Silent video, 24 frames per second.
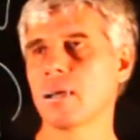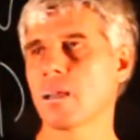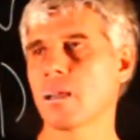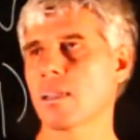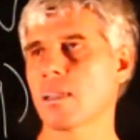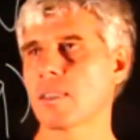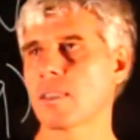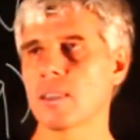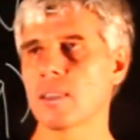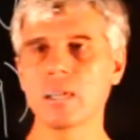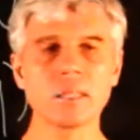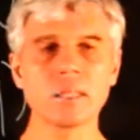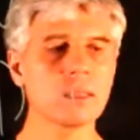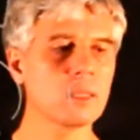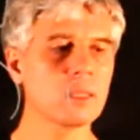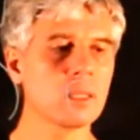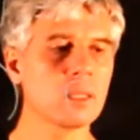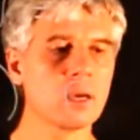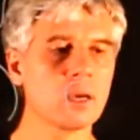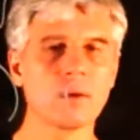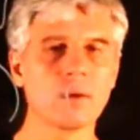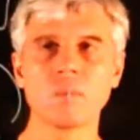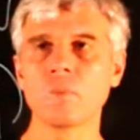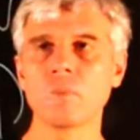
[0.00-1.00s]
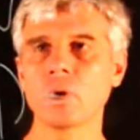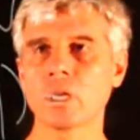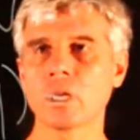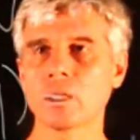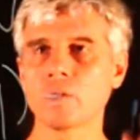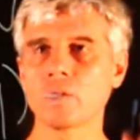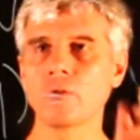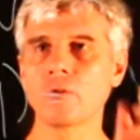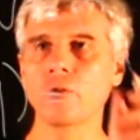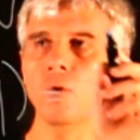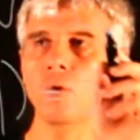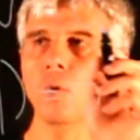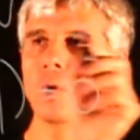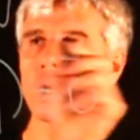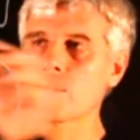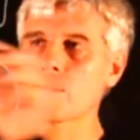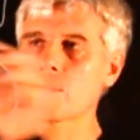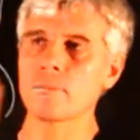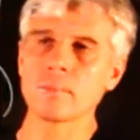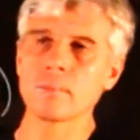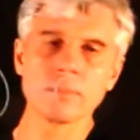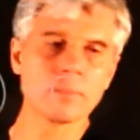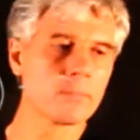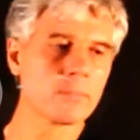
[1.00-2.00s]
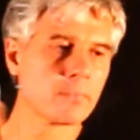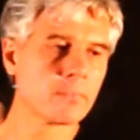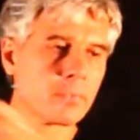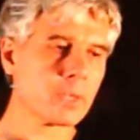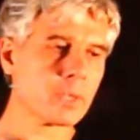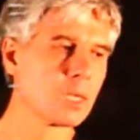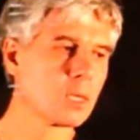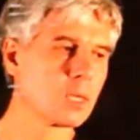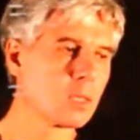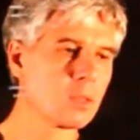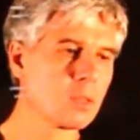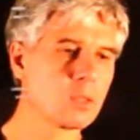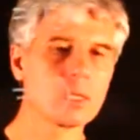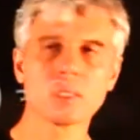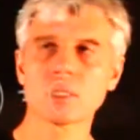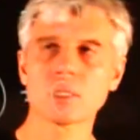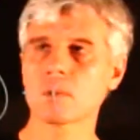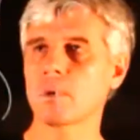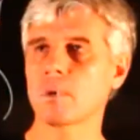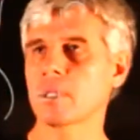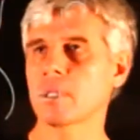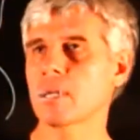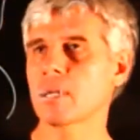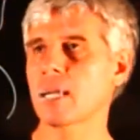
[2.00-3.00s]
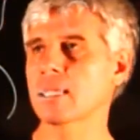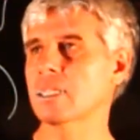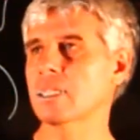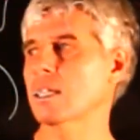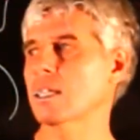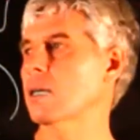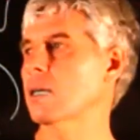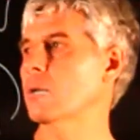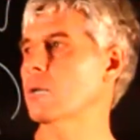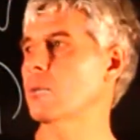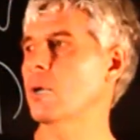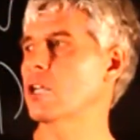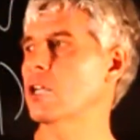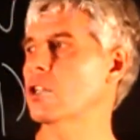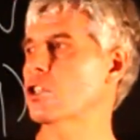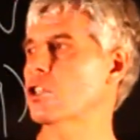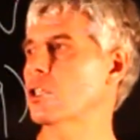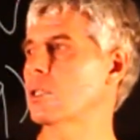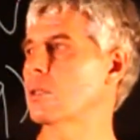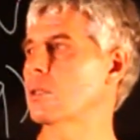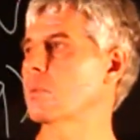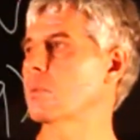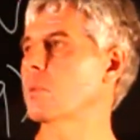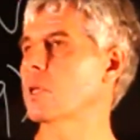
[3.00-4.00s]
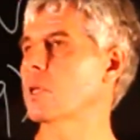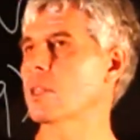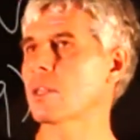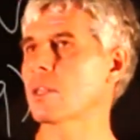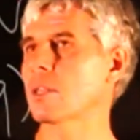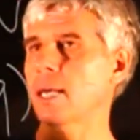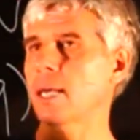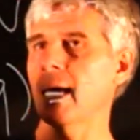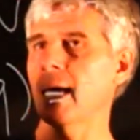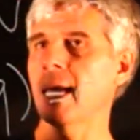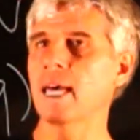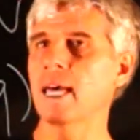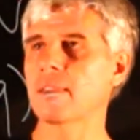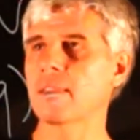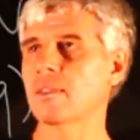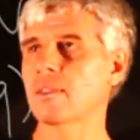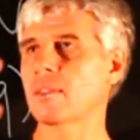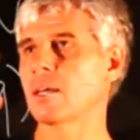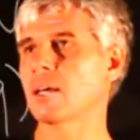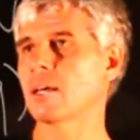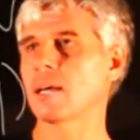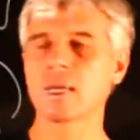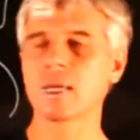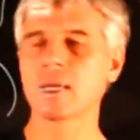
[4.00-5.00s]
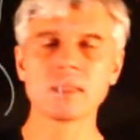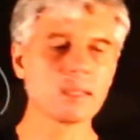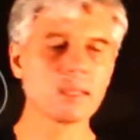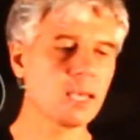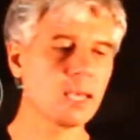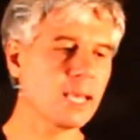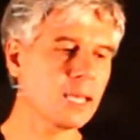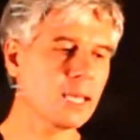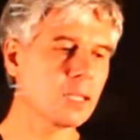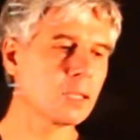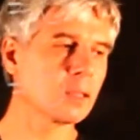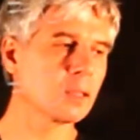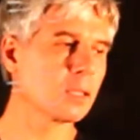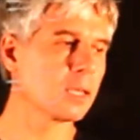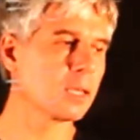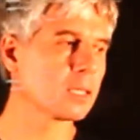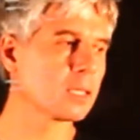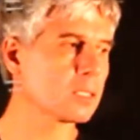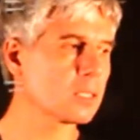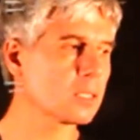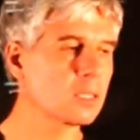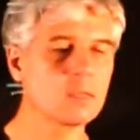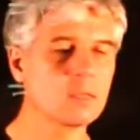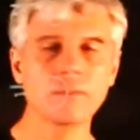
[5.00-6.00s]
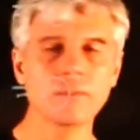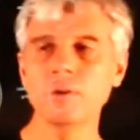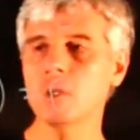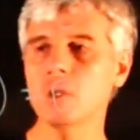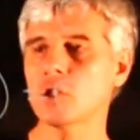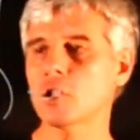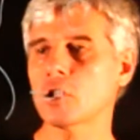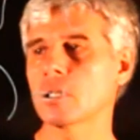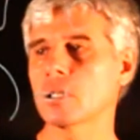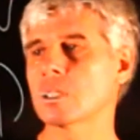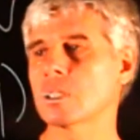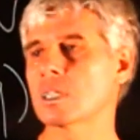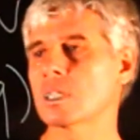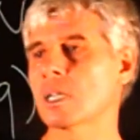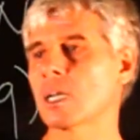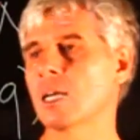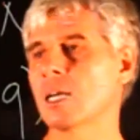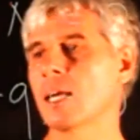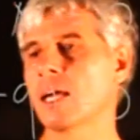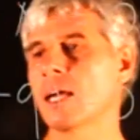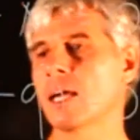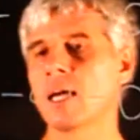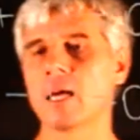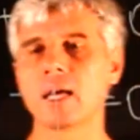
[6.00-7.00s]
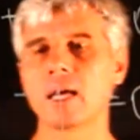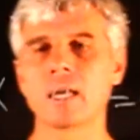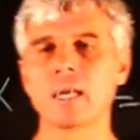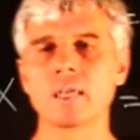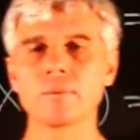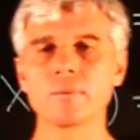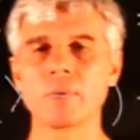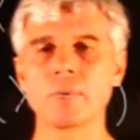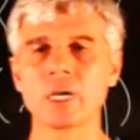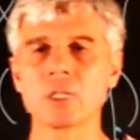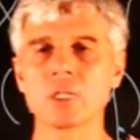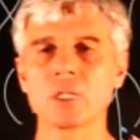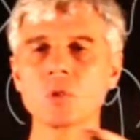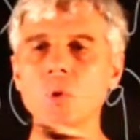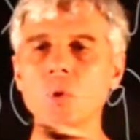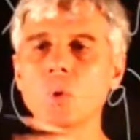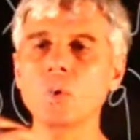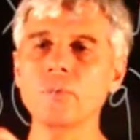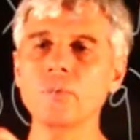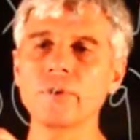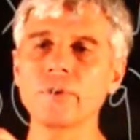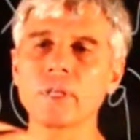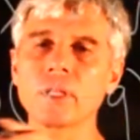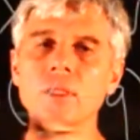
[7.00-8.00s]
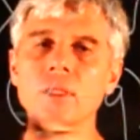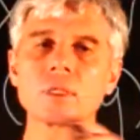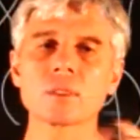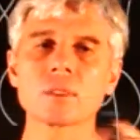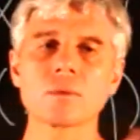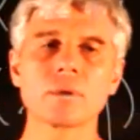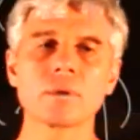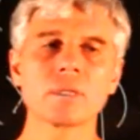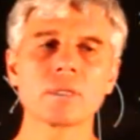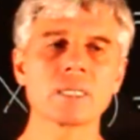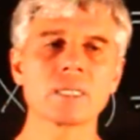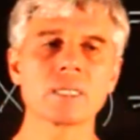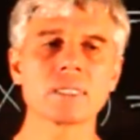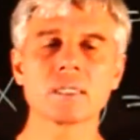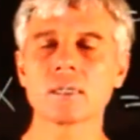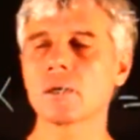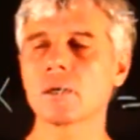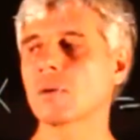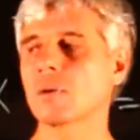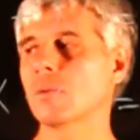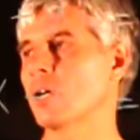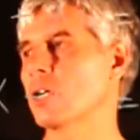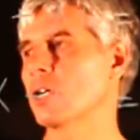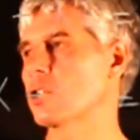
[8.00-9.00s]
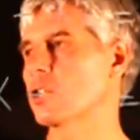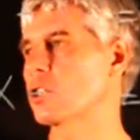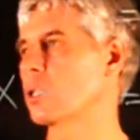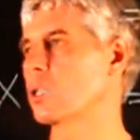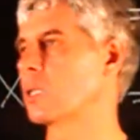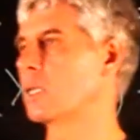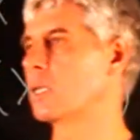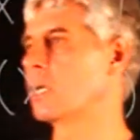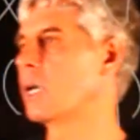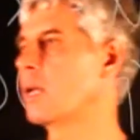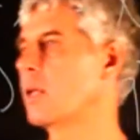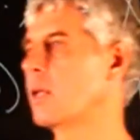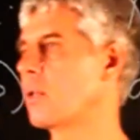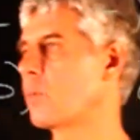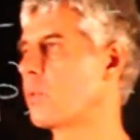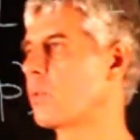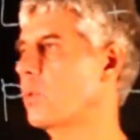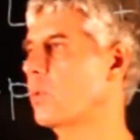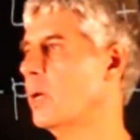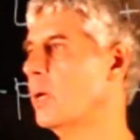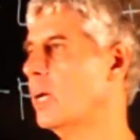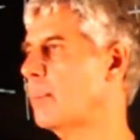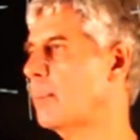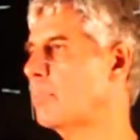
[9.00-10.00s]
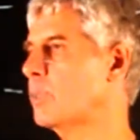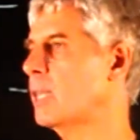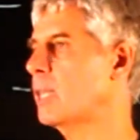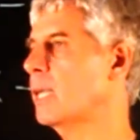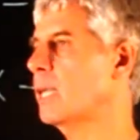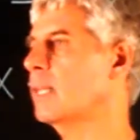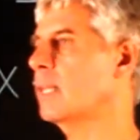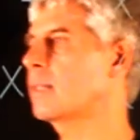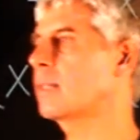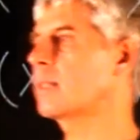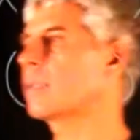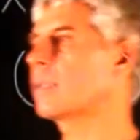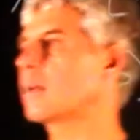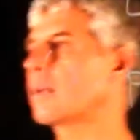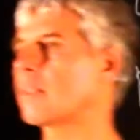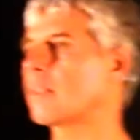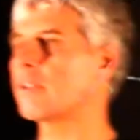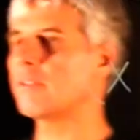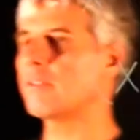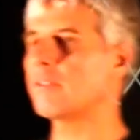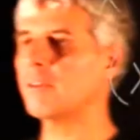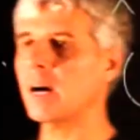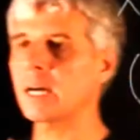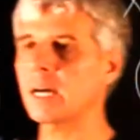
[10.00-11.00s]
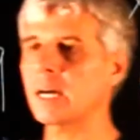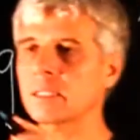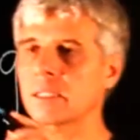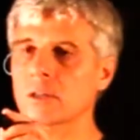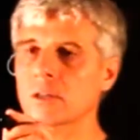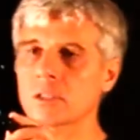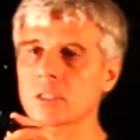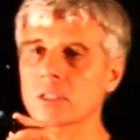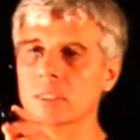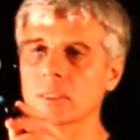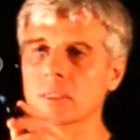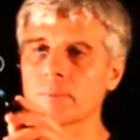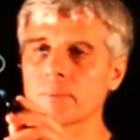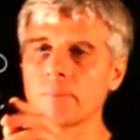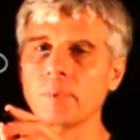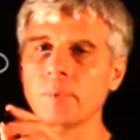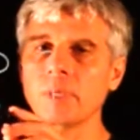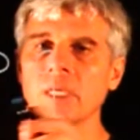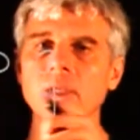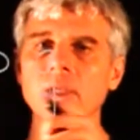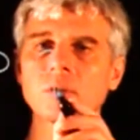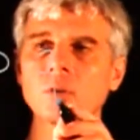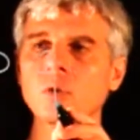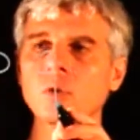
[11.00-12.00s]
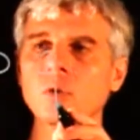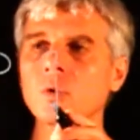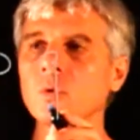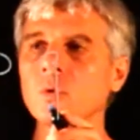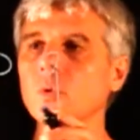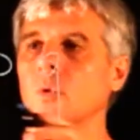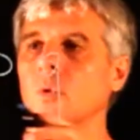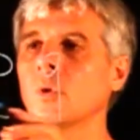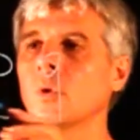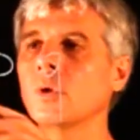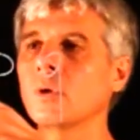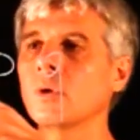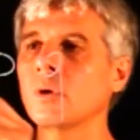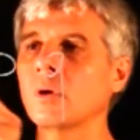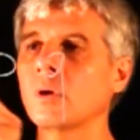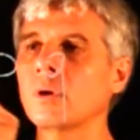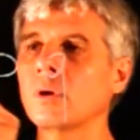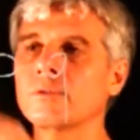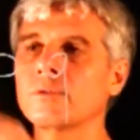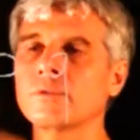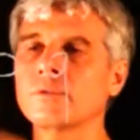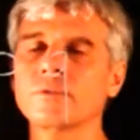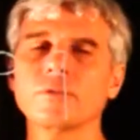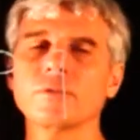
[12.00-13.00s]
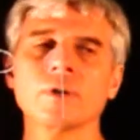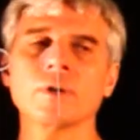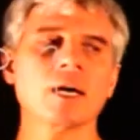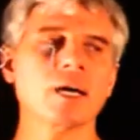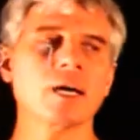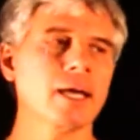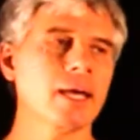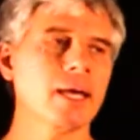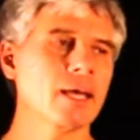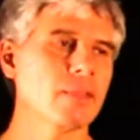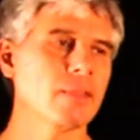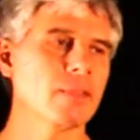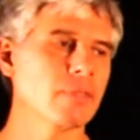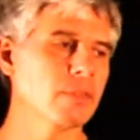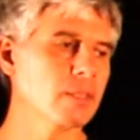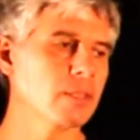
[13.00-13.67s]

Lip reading: then we can form this quadratic equation with n and L as coefficients, and by solving this quadratic equation, we obtain the factors p and q of n,